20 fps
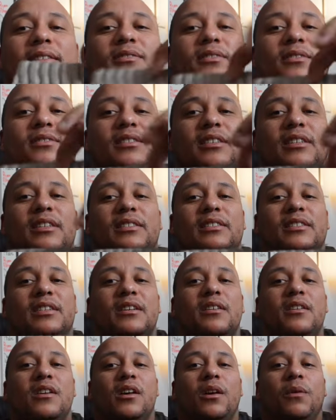So you see this
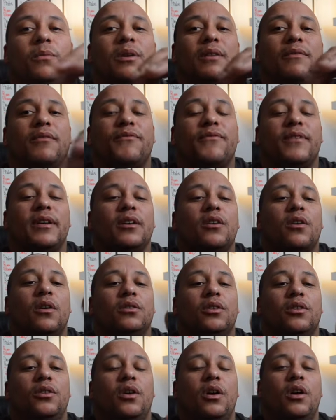here? We have a thing called